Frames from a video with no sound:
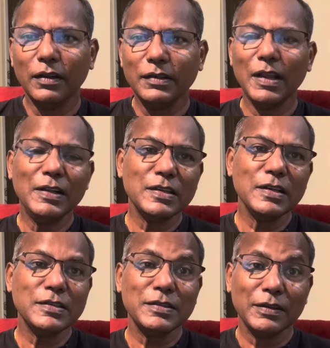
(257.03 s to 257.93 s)
tells
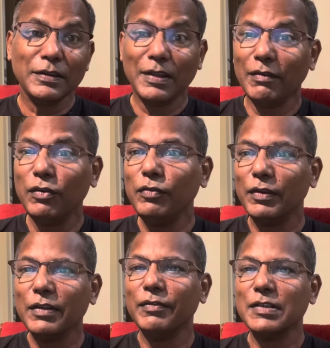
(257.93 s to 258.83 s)
us, therefore, for
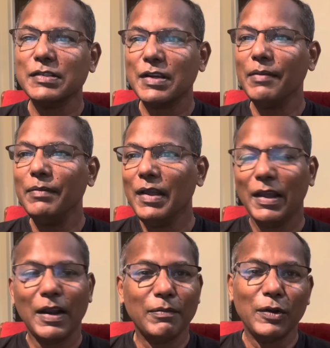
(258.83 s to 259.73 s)
the first time,
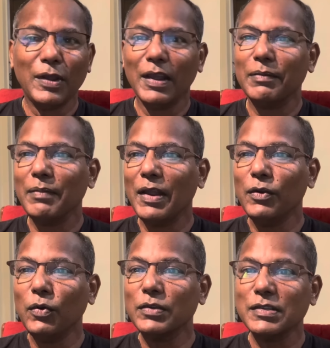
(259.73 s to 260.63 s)
and I'm looking at my
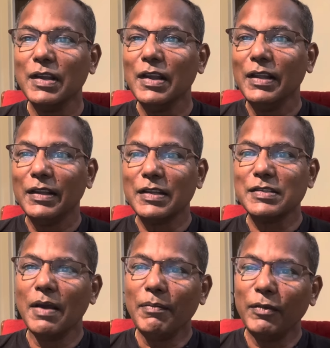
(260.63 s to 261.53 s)
notes, that
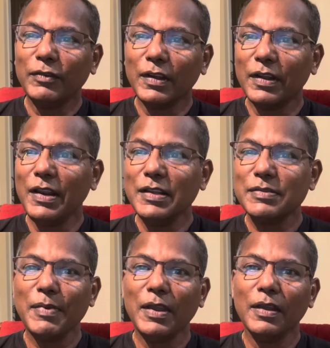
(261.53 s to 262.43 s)
some of the
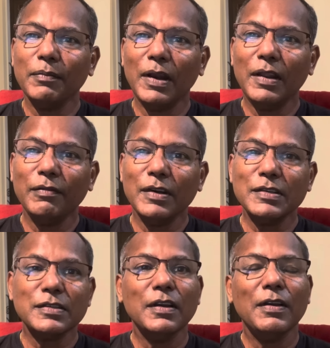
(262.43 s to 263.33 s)
Greek-speaking
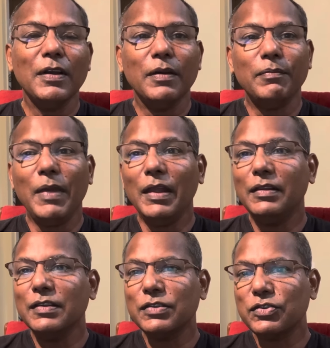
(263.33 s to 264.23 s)
believers
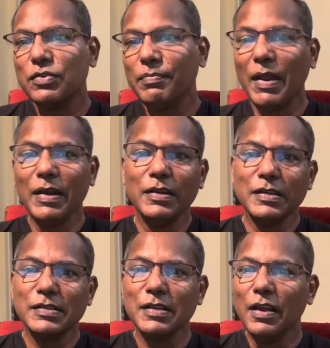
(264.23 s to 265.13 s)
made this
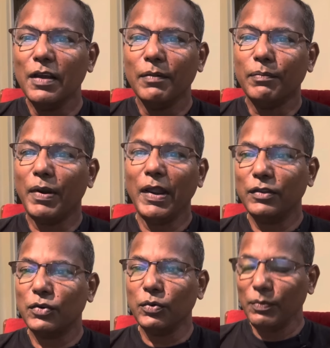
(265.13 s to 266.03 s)
tremendous
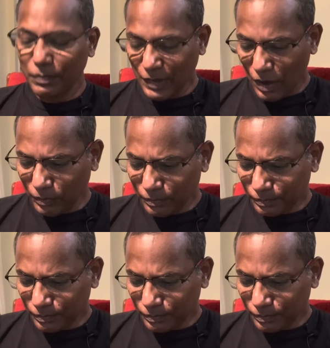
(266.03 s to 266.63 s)
breakthrough. Now,